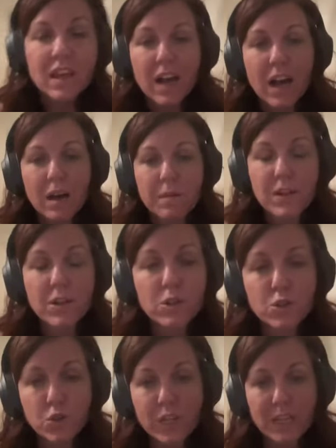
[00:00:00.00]
In her
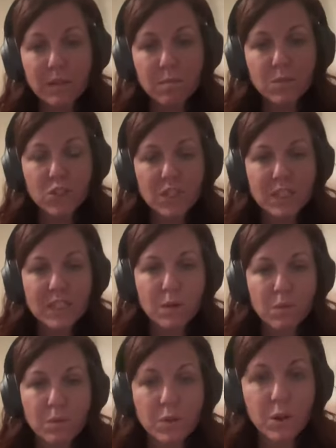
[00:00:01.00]
dream, she said,
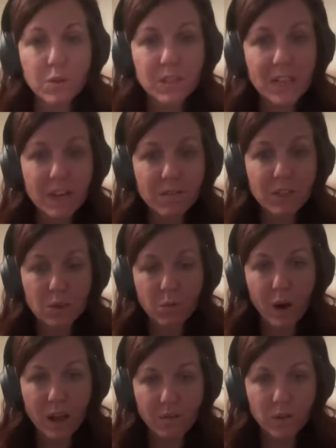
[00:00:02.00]
we will know the day of his
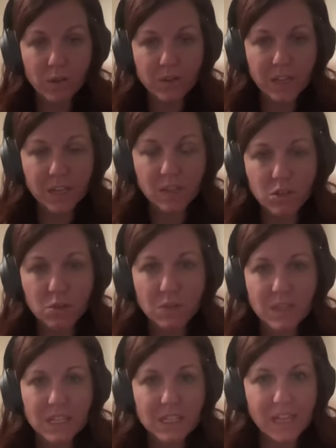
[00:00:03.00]
arrival, like to
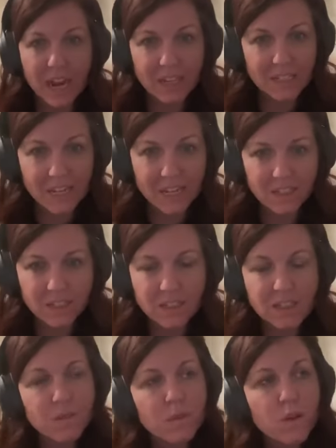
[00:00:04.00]
the exact date,
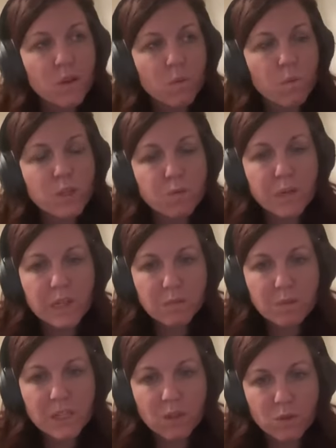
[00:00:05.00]
which brings
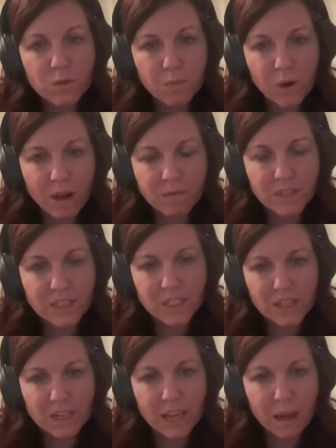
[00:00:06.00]
me to the
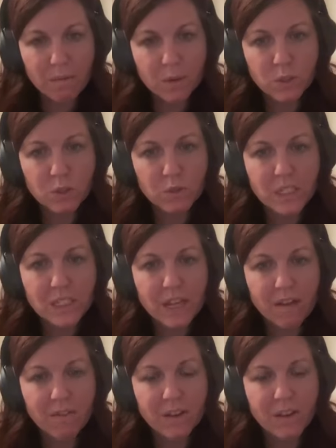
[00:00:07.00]
prophecy, Amos
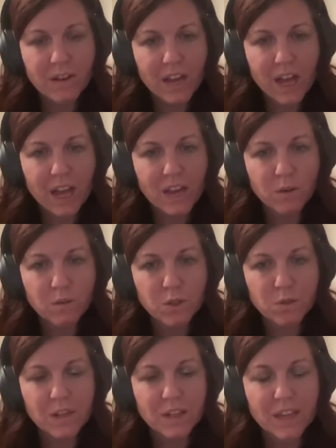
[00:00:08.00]
3:7, I don't
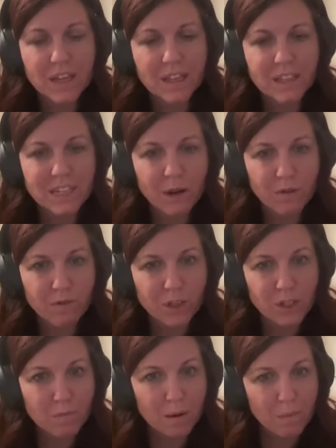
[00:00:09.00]
do anything unless I reveal
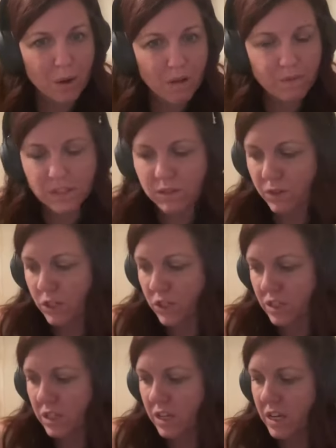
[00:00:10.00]
it to my prophets
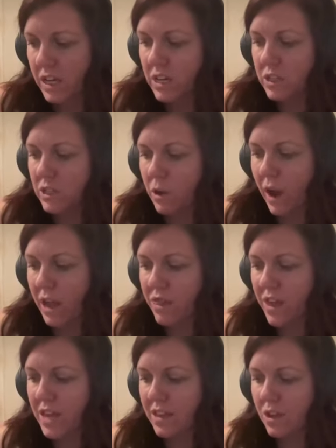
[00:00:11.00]
first. So I
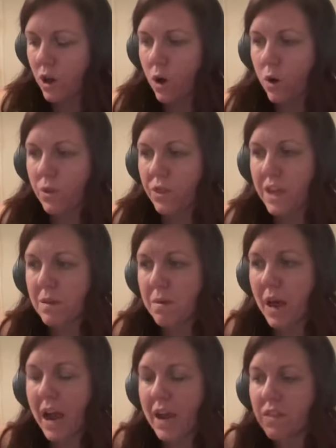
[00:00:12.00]
think the whole thing
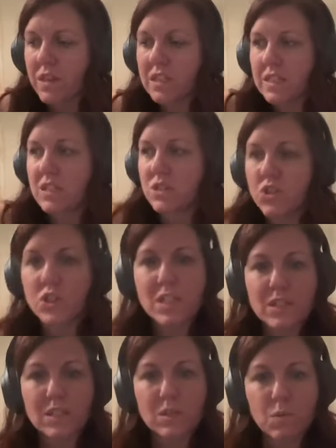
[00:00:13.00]
behind this is
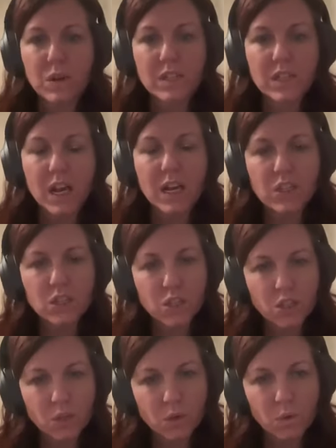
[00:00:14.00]
Jesus wants us
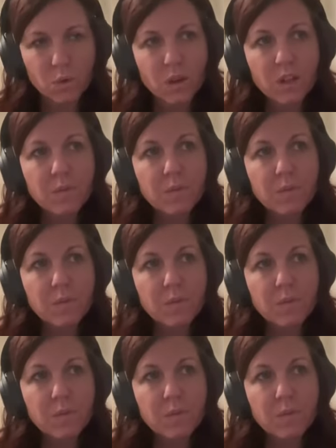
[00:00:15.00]
to